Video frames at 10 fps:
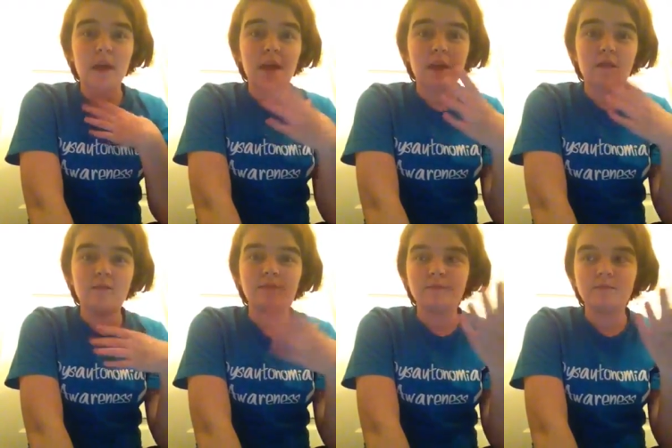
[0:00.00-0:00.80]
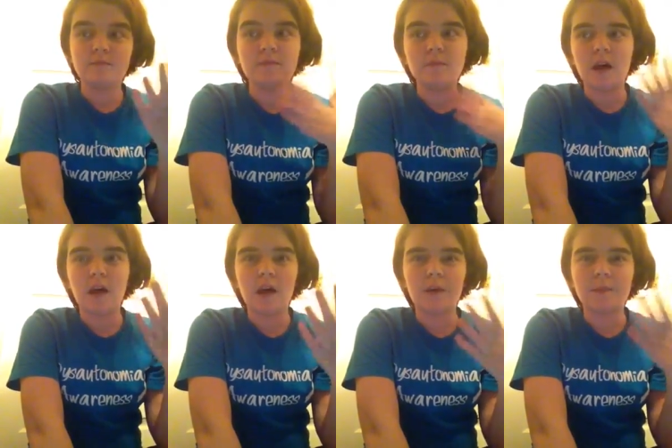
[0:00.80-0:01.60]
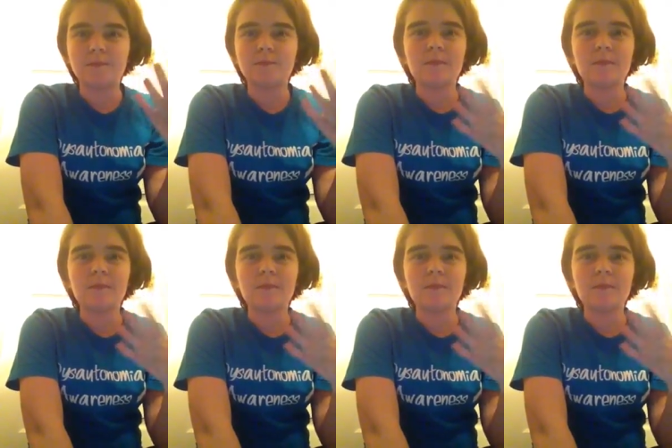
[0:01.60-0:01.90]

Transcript: a, um,